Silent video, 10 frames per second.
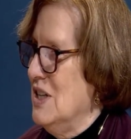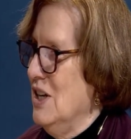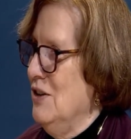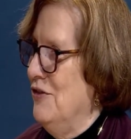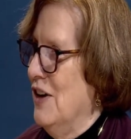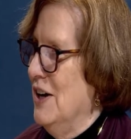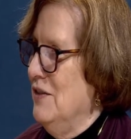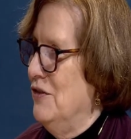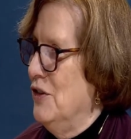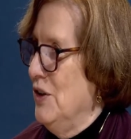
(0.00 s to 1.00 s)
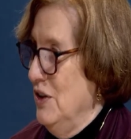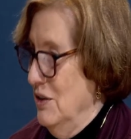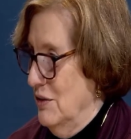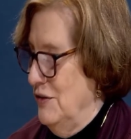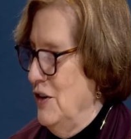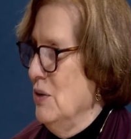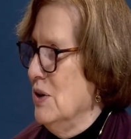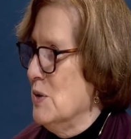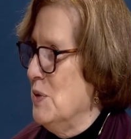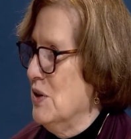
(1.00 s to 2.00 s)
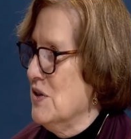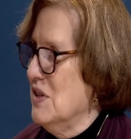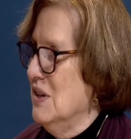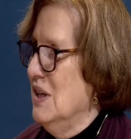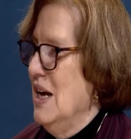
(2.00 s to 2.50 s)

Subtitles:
that you find for your focus person.